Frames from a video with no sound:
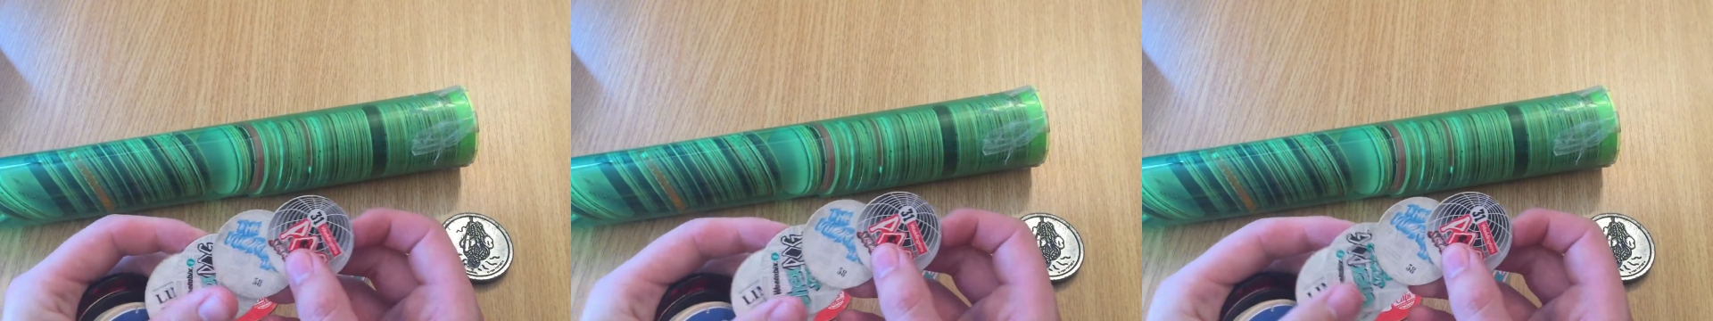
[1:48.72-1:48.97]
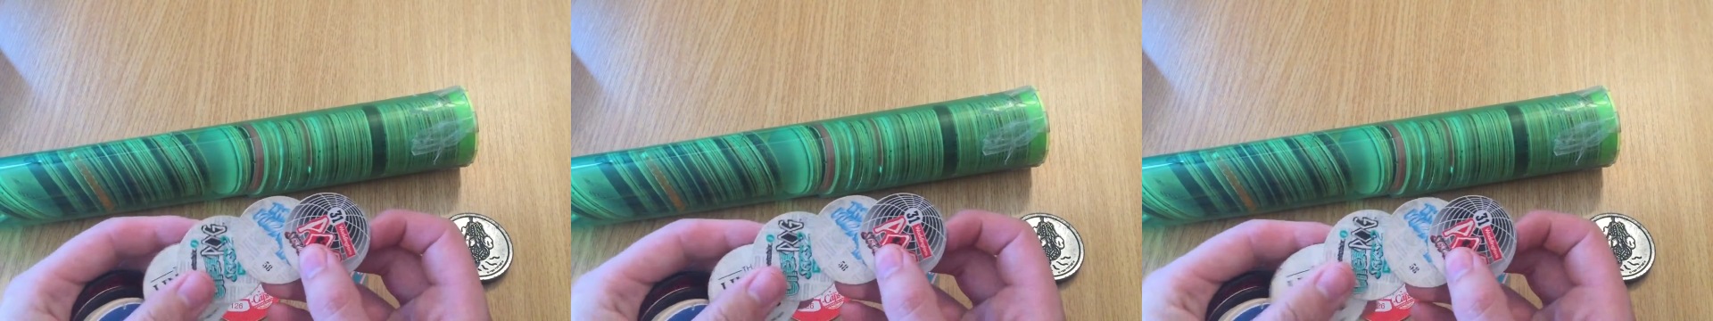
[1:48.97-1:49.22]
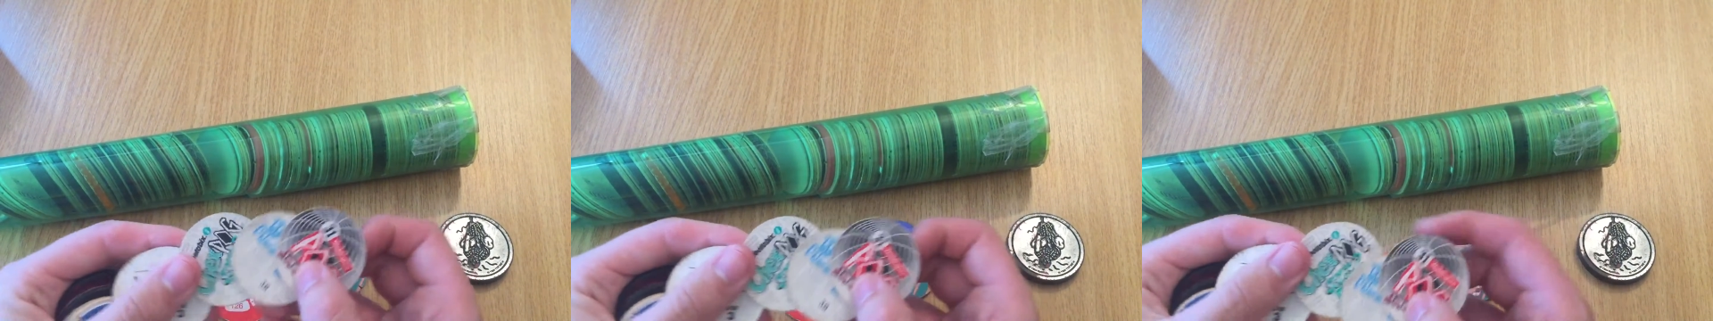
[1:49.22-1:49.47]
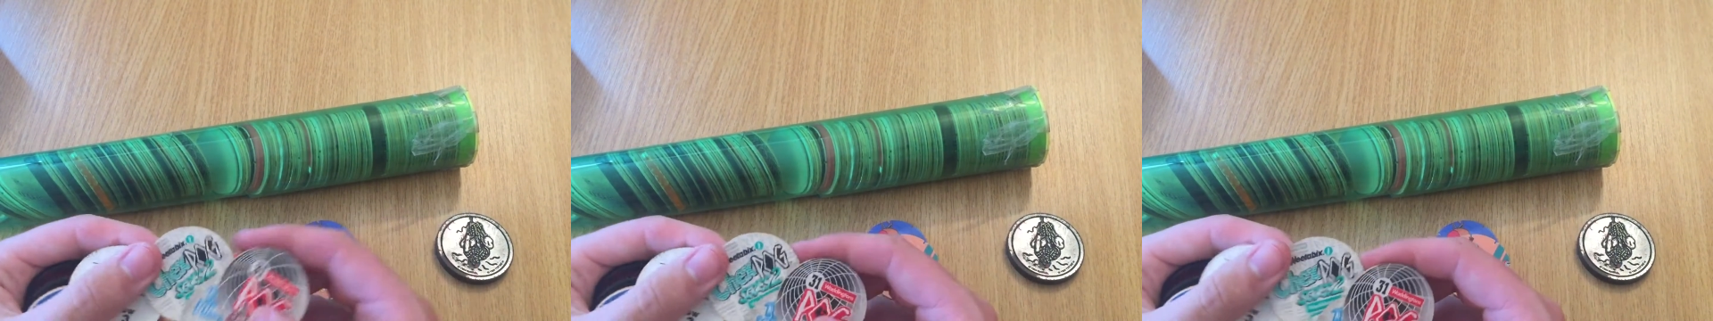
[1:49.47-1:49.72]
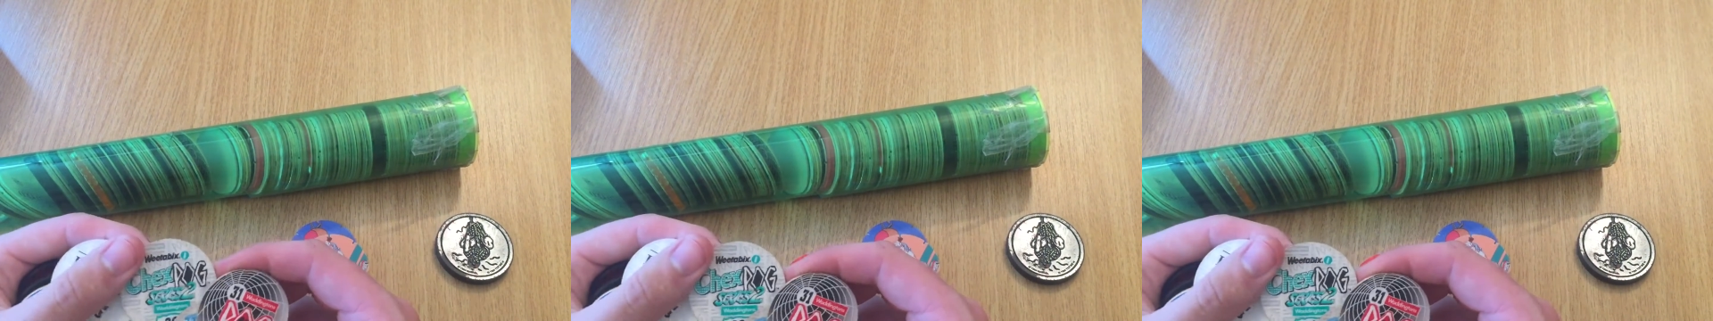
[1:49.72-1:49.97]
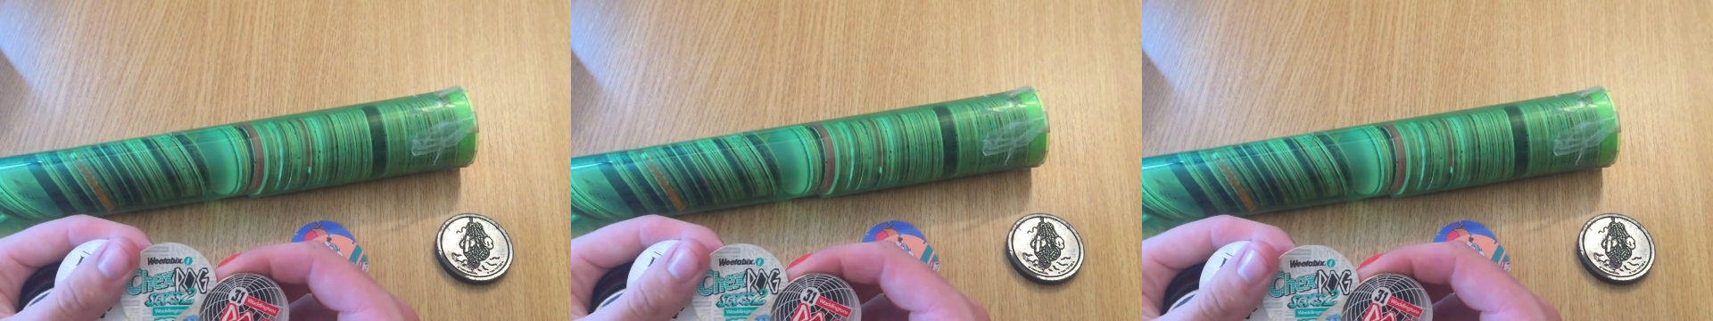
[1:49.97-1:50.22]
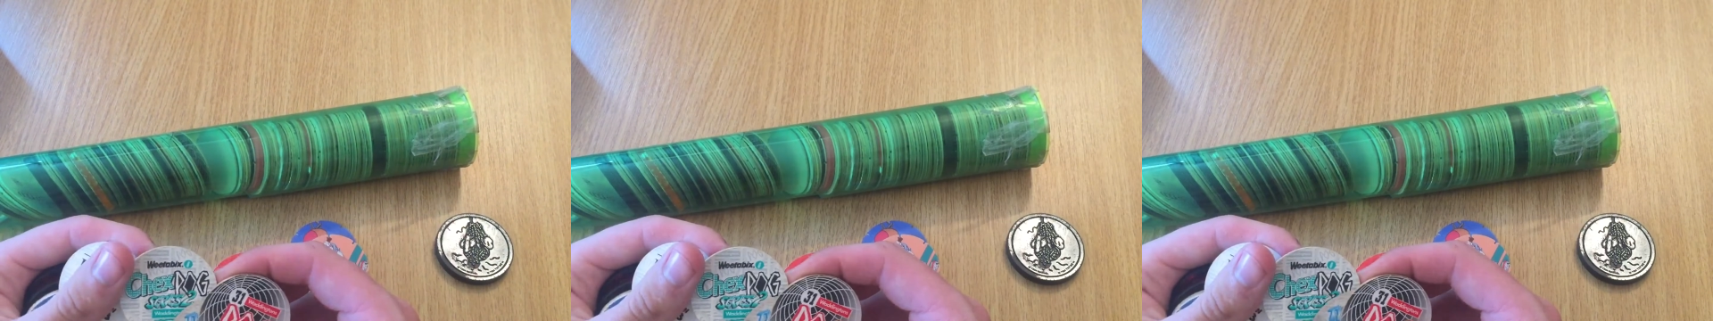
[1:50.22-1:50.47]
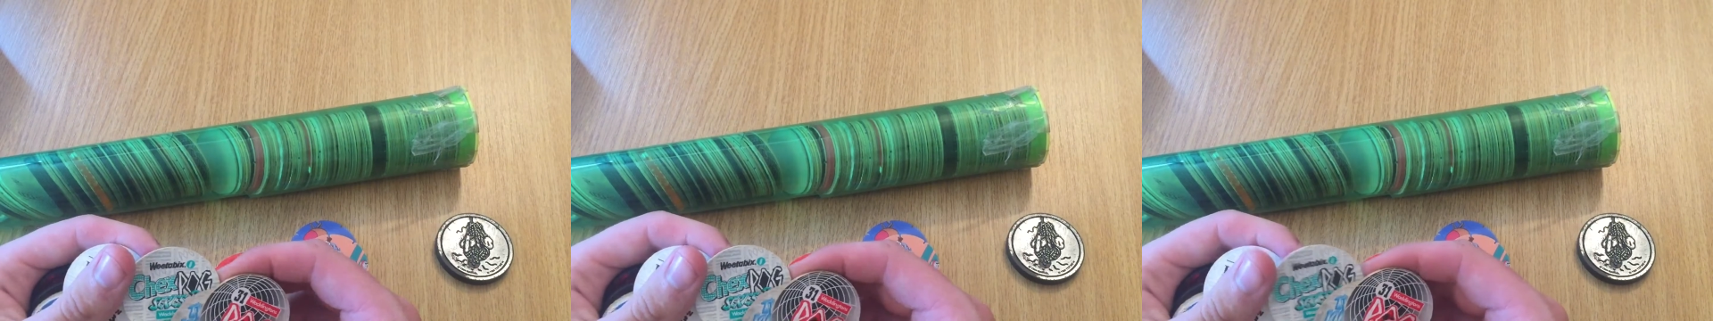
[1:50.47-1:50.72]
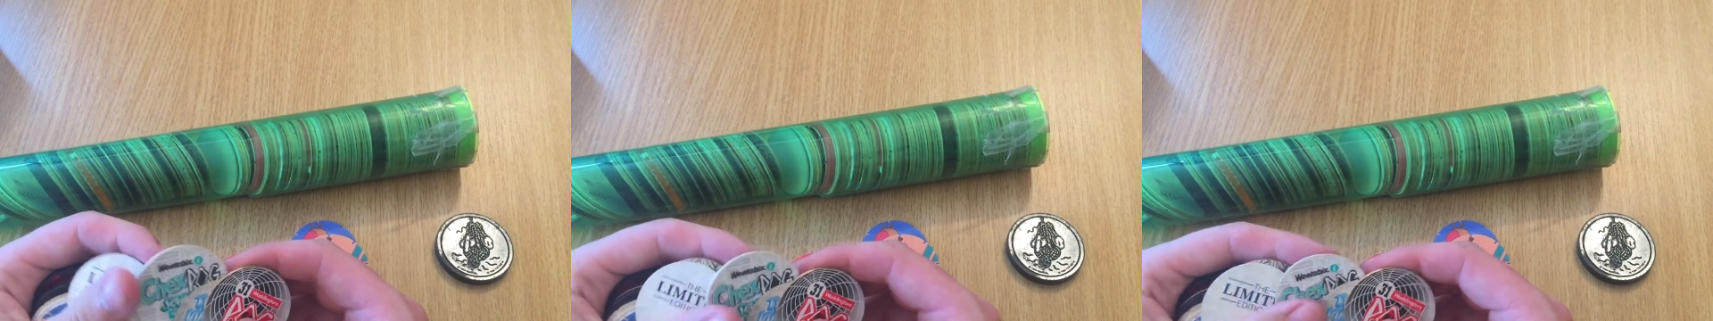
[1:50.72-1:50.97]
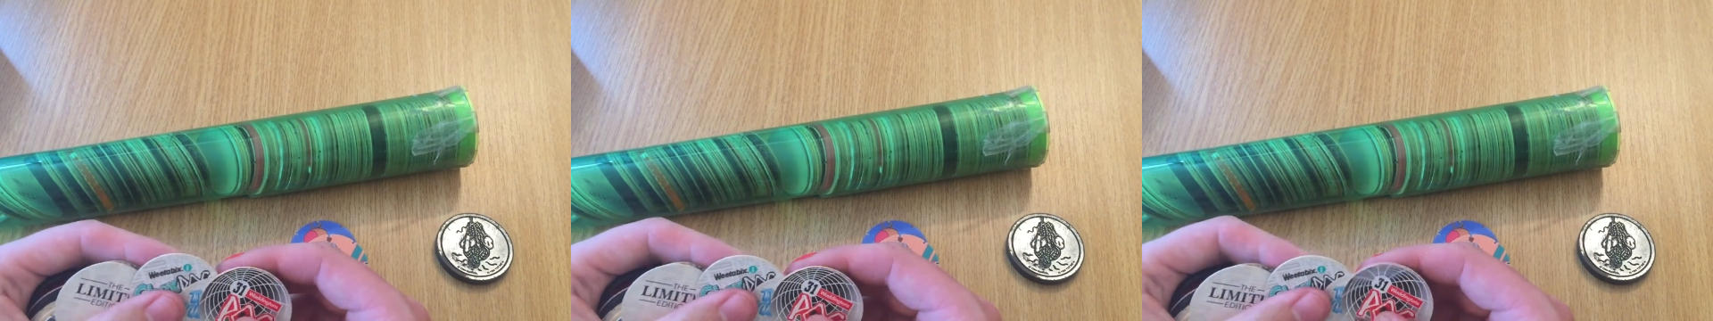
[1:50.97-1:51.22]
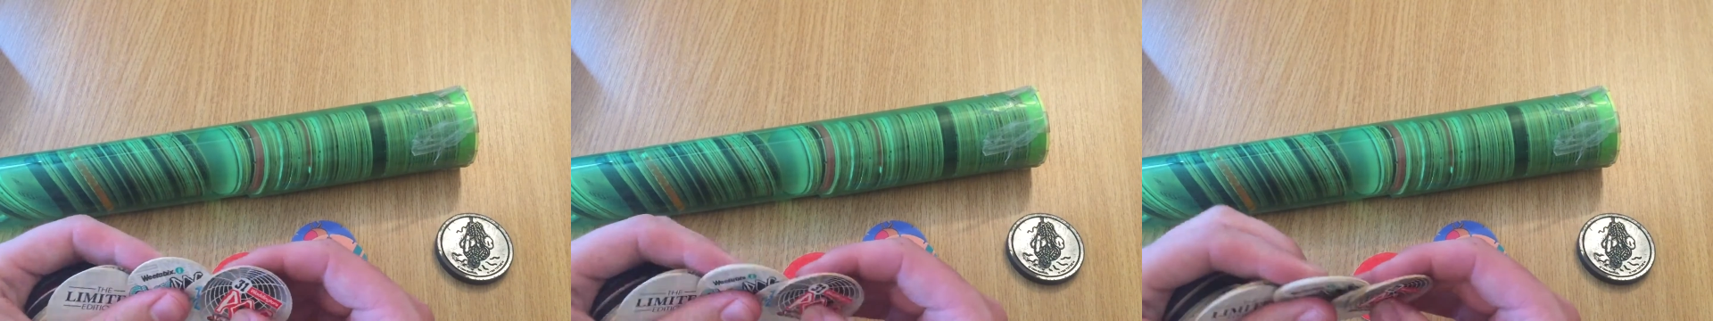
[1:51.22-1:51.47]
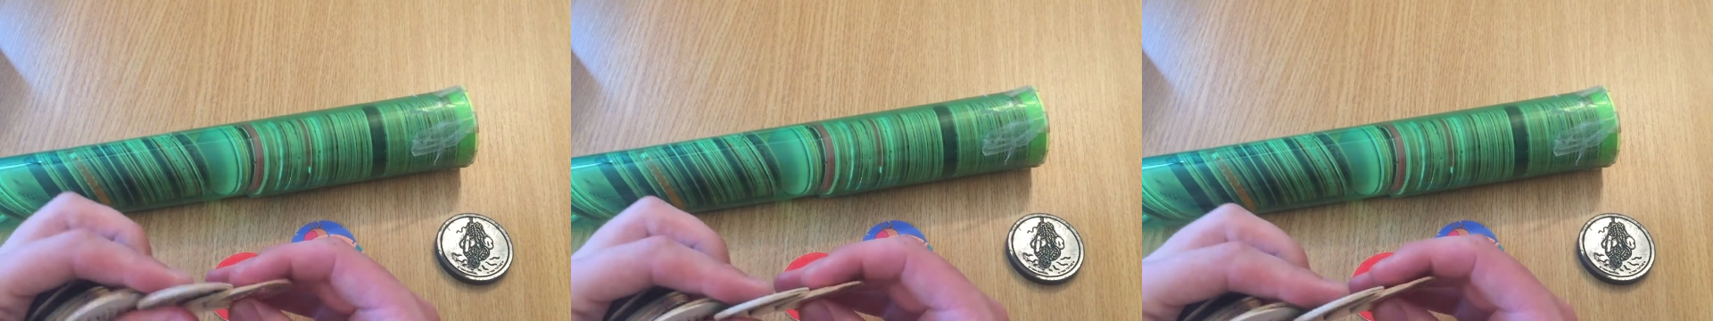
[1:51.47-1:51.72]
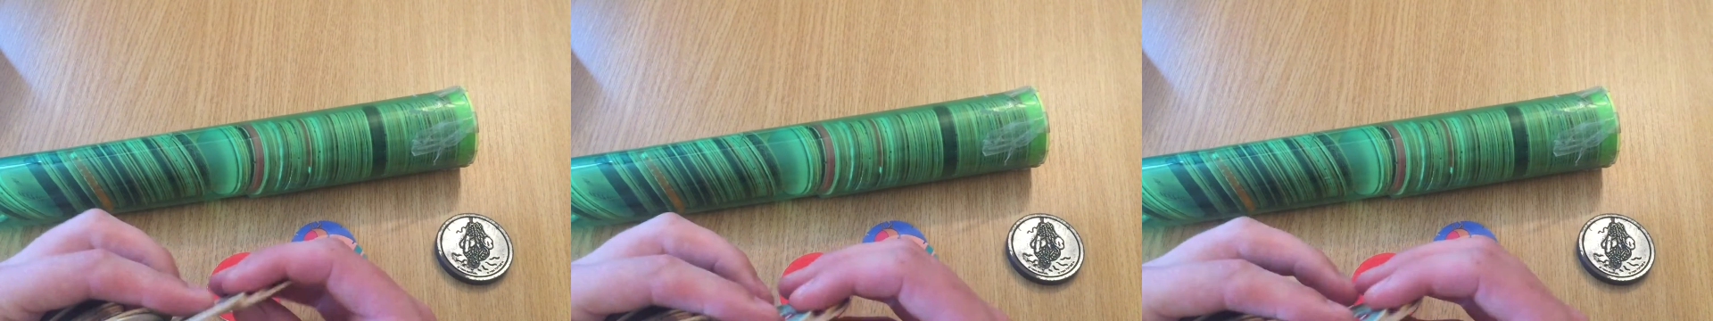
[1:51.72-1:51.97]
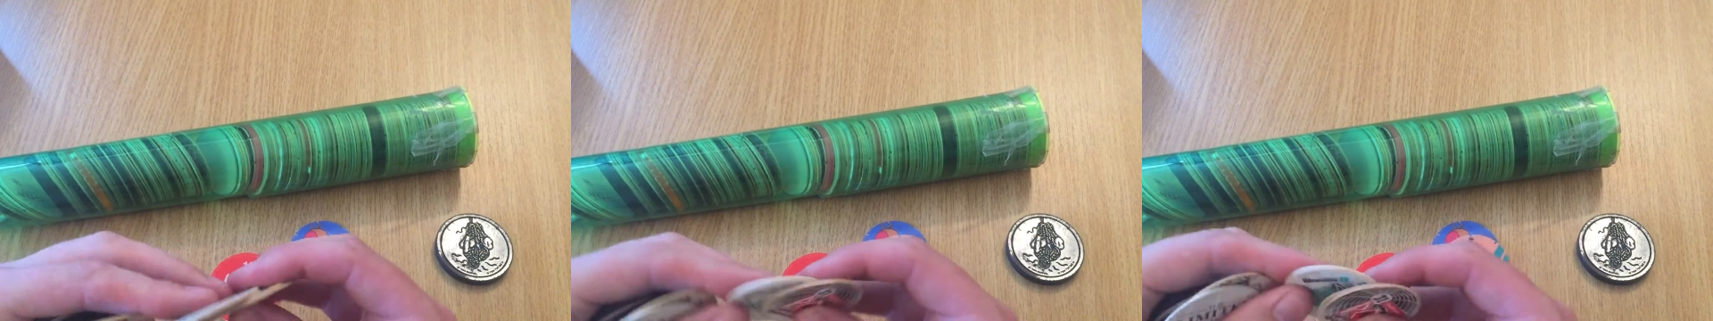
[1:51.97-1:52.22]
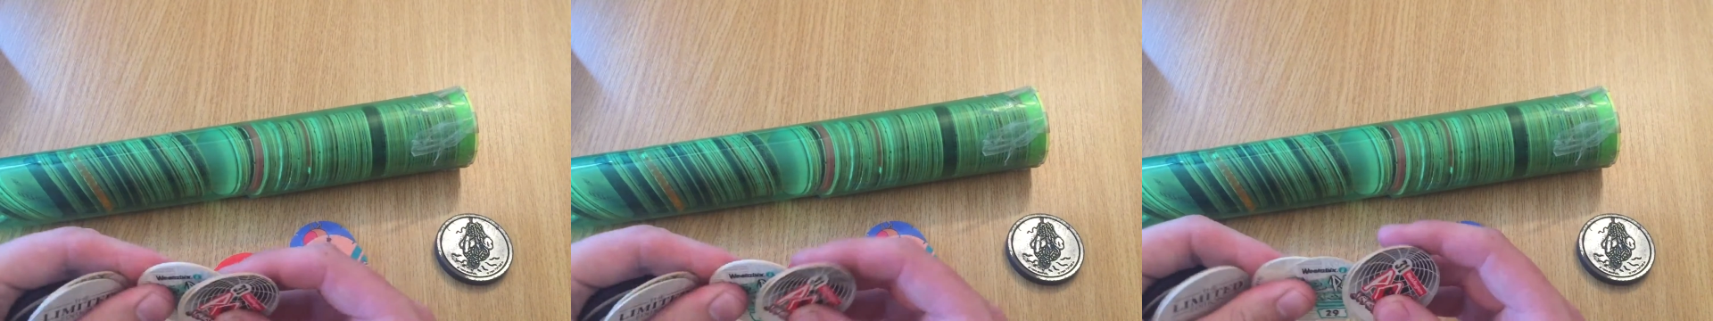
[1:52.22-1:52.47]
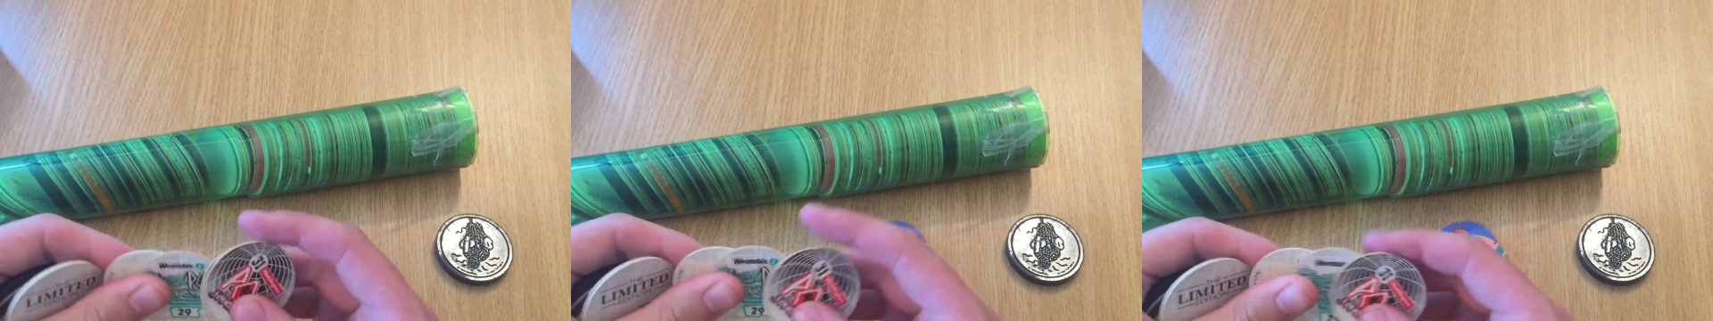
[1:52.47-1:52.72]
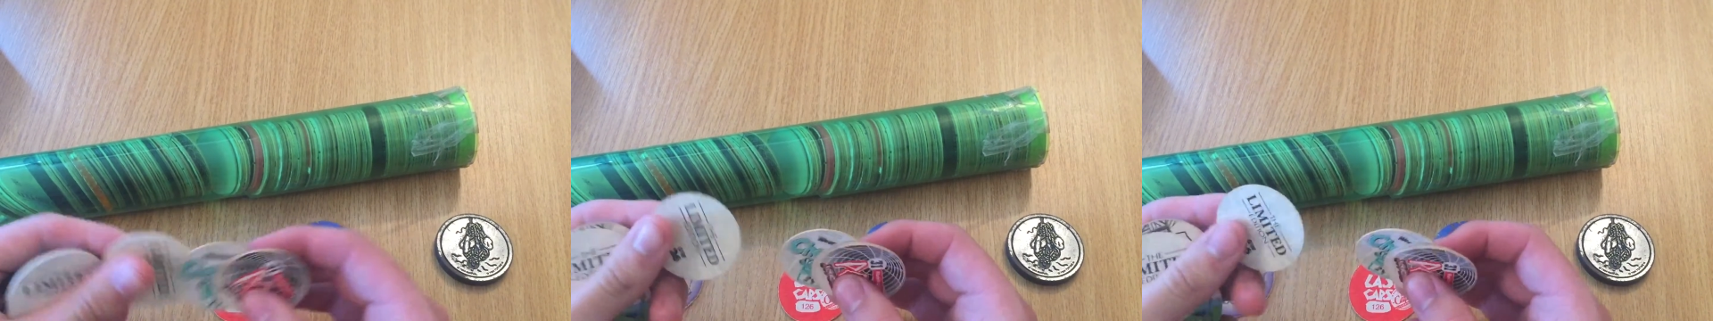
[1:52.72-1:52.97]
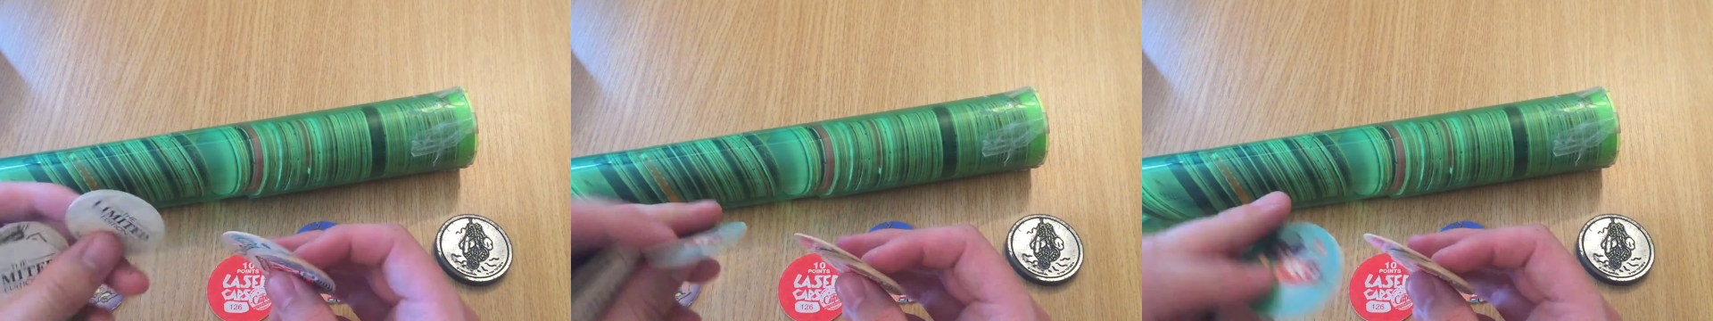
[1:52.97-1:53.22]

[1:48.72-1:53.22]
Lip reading: (no speaker visible)